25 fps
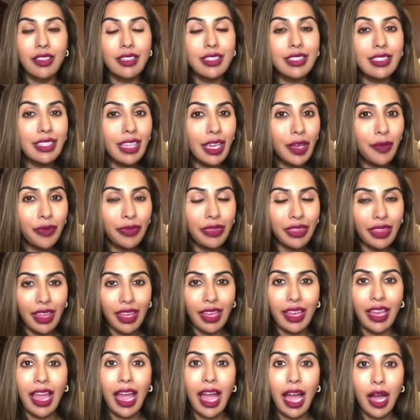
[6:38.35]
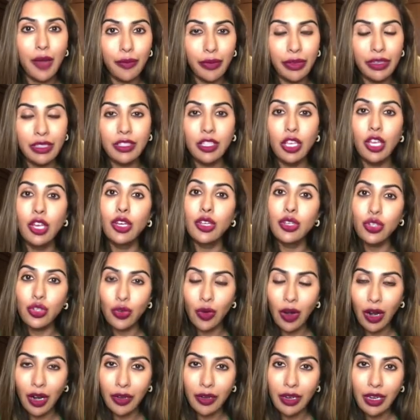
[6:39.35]
The same thing happens
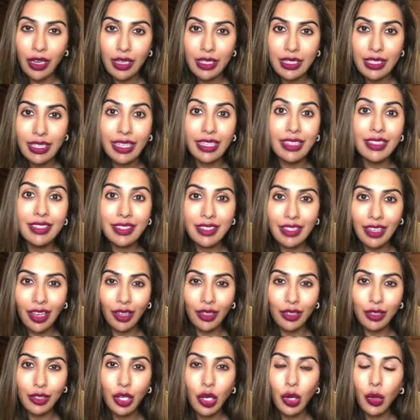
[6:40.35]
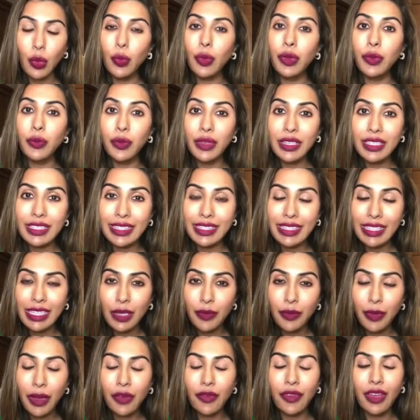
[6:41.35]
to our skin cells when we
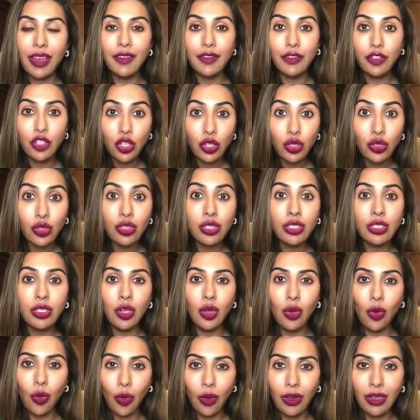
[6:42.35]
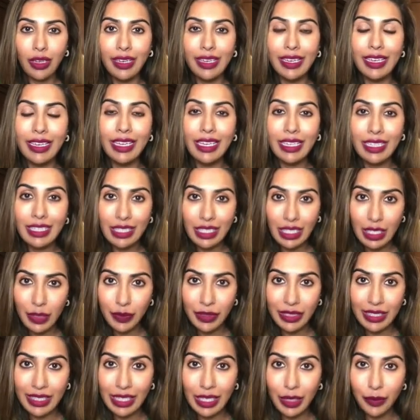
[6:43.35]
sleep and we have good quality
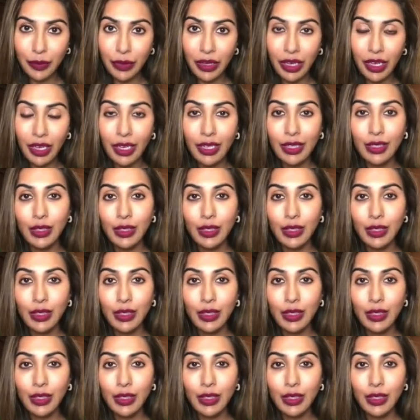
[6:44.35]
deep sleep.